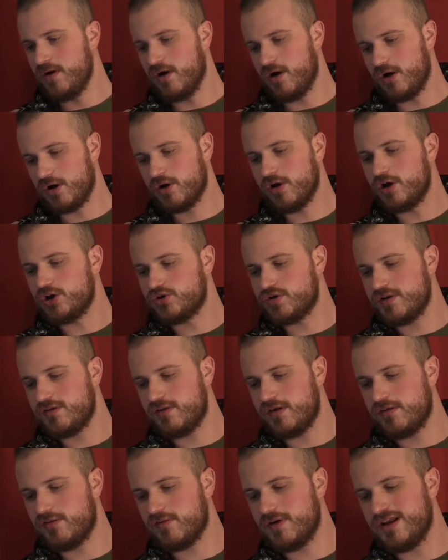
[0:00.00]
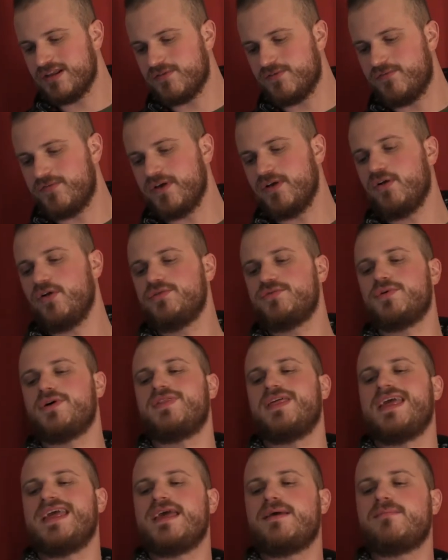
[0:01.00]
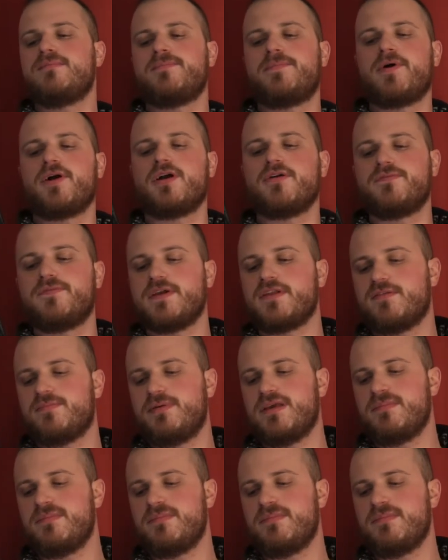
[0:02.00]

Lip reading: Our country's history is filled with imperfect